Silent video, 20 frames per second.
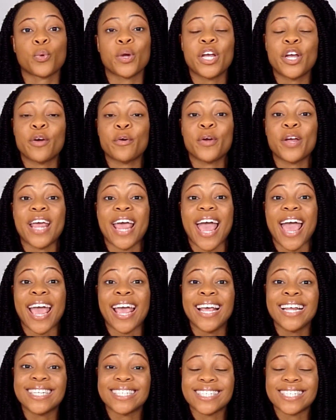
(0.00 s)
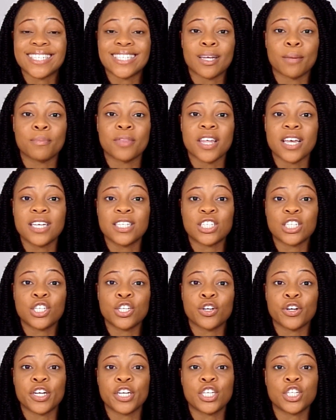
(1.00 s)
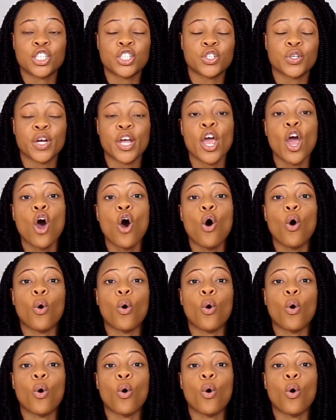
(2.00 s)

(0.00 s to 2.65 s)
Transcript: recreate some things in your industry,